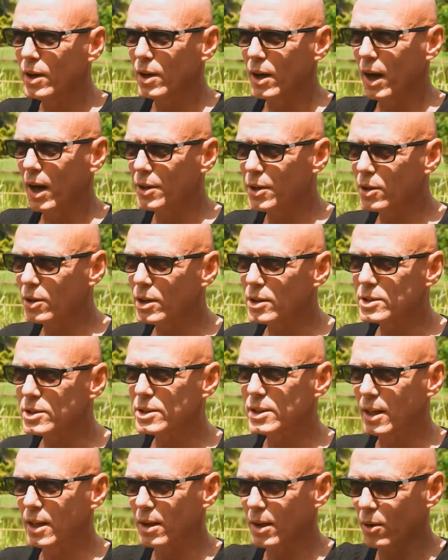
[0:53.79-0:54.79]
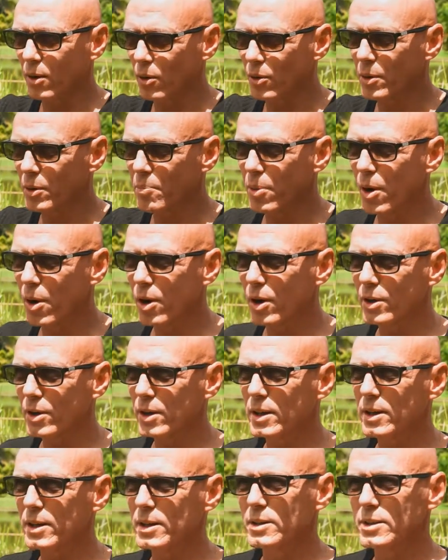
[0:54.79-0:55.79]
adults on the
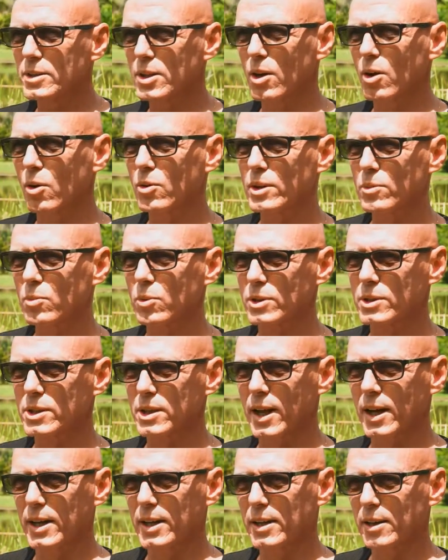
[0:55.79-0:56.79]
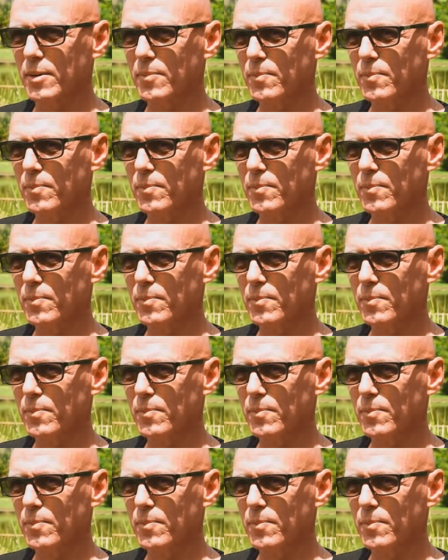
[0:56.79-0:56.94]
party, so it was like,